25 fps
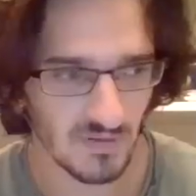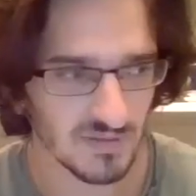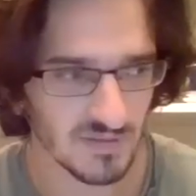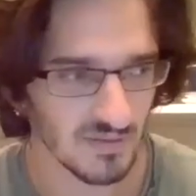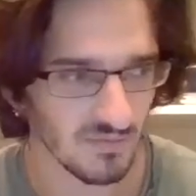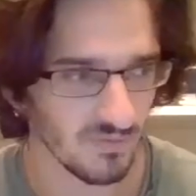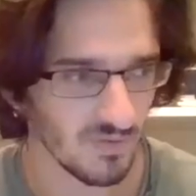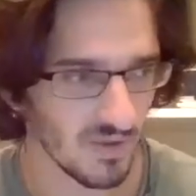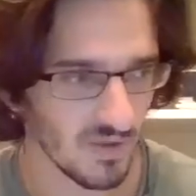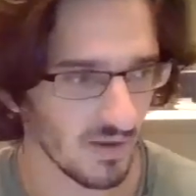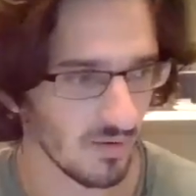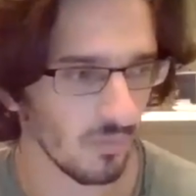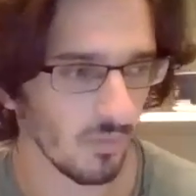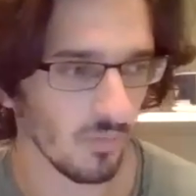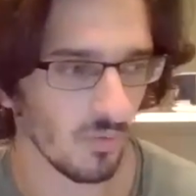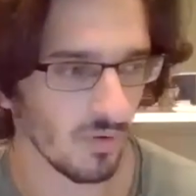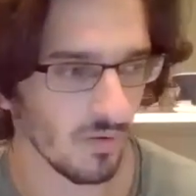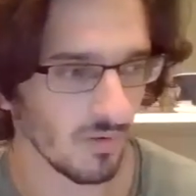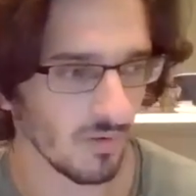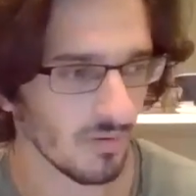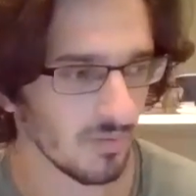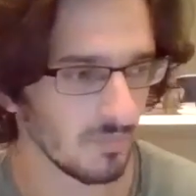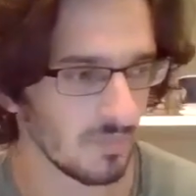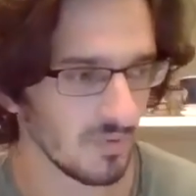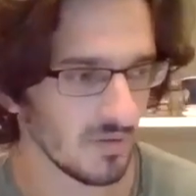of that
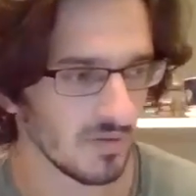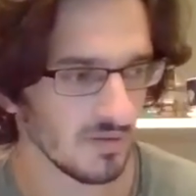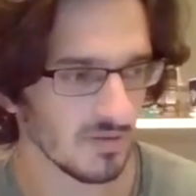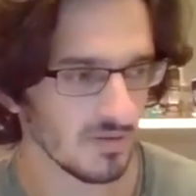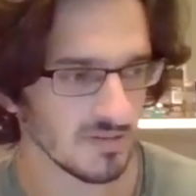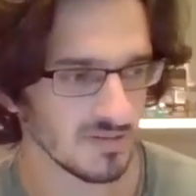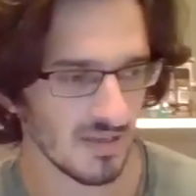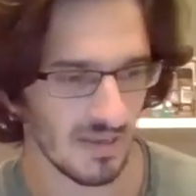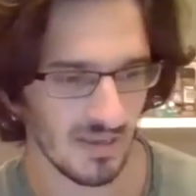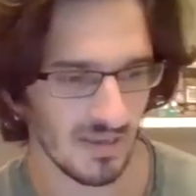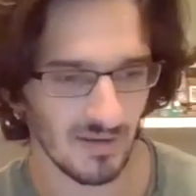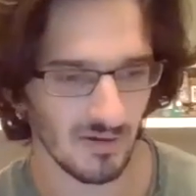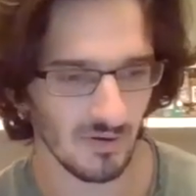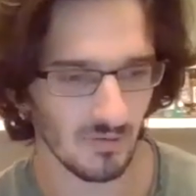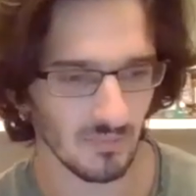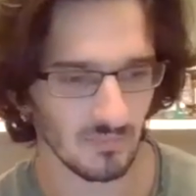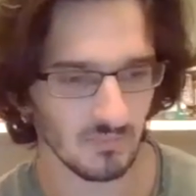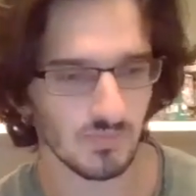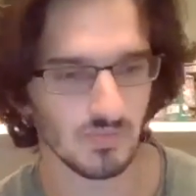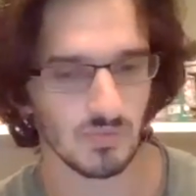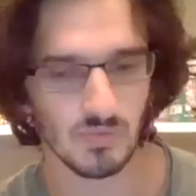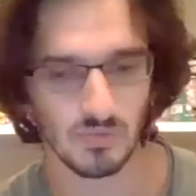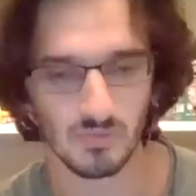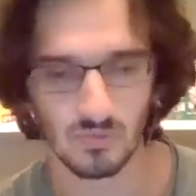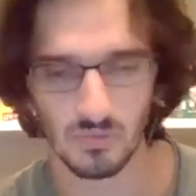work because I don't
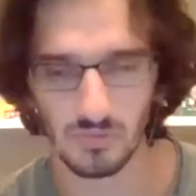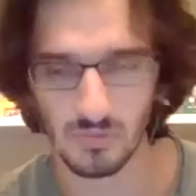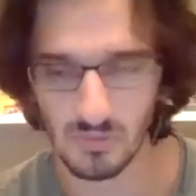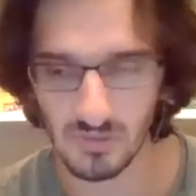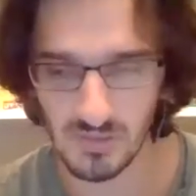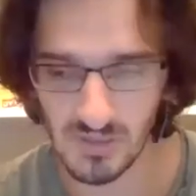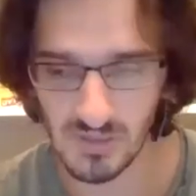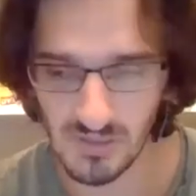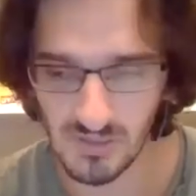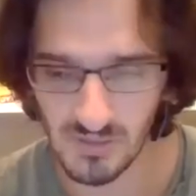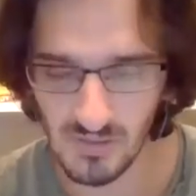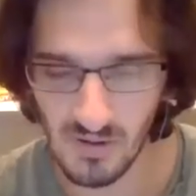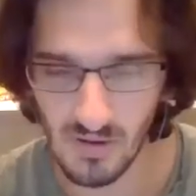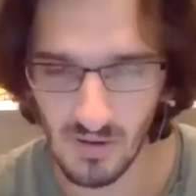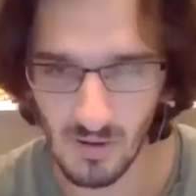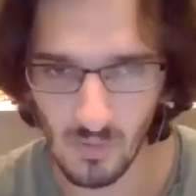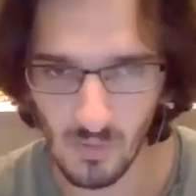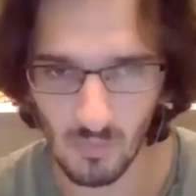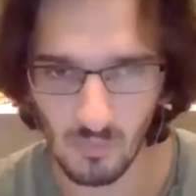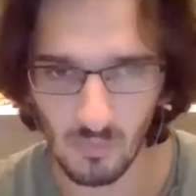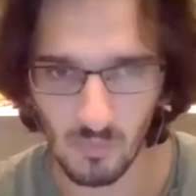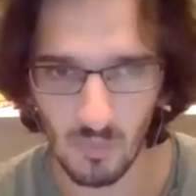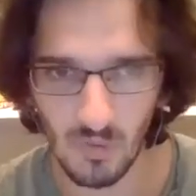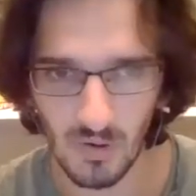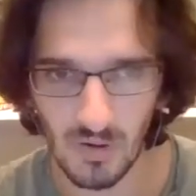truly
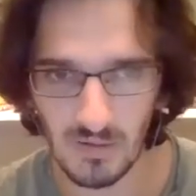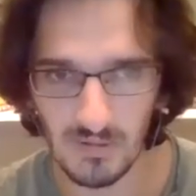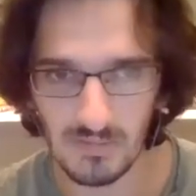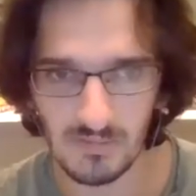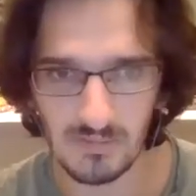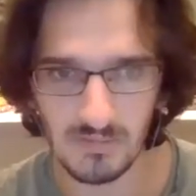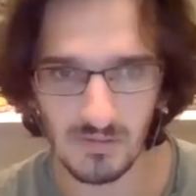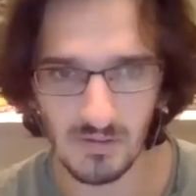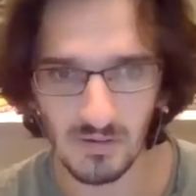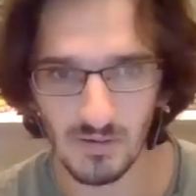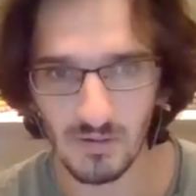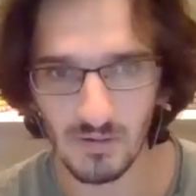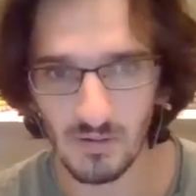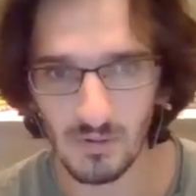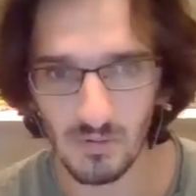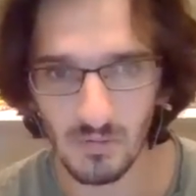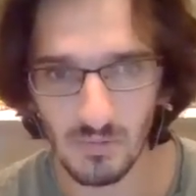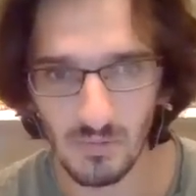own what I do.